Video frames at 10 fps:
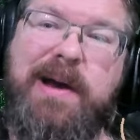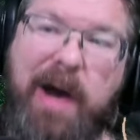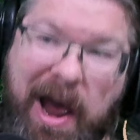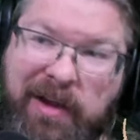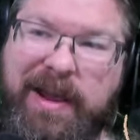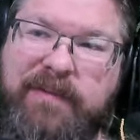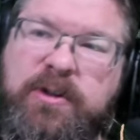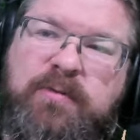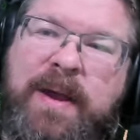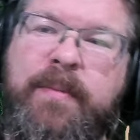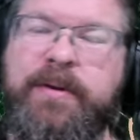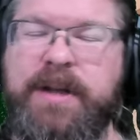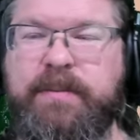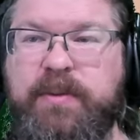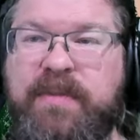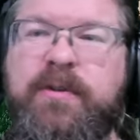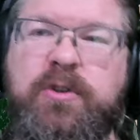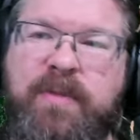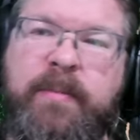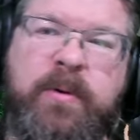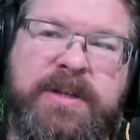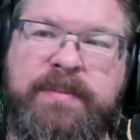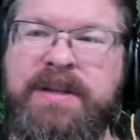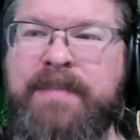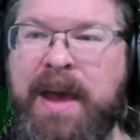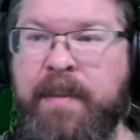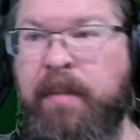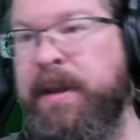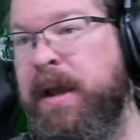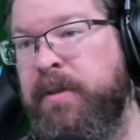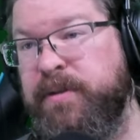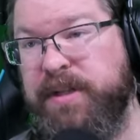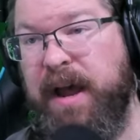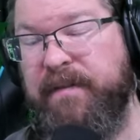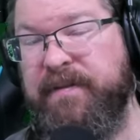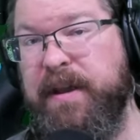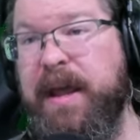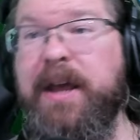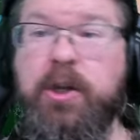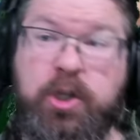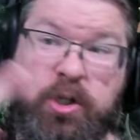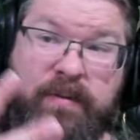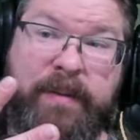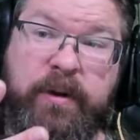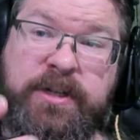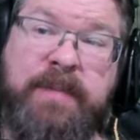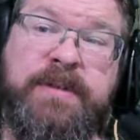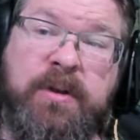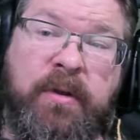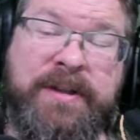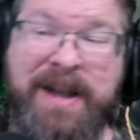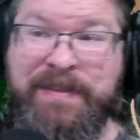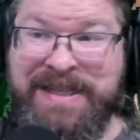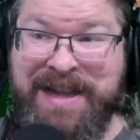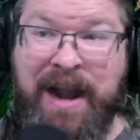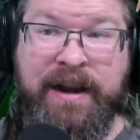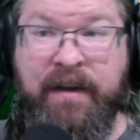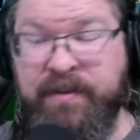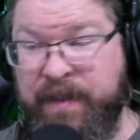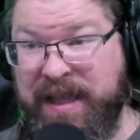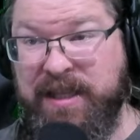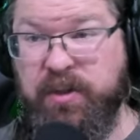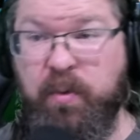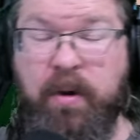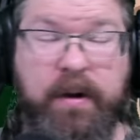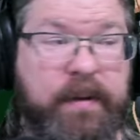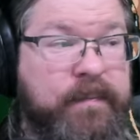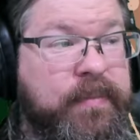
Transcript: I only have 2 Rainbow Gems. We've used Rainbow Gems in MLB and other stuff. 2 Rainbow Gems in Golden Time is not enough to make this work.